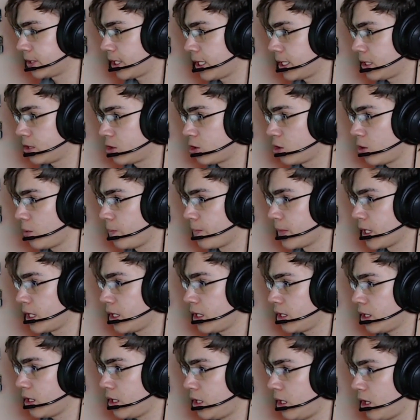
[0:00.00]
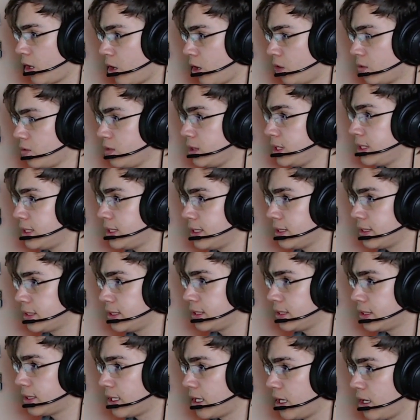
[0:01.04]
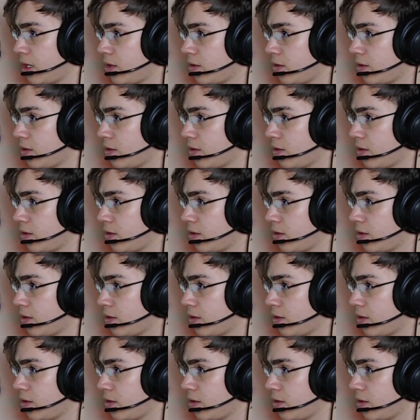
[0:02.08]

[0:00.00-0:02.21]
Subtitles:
so only this detail,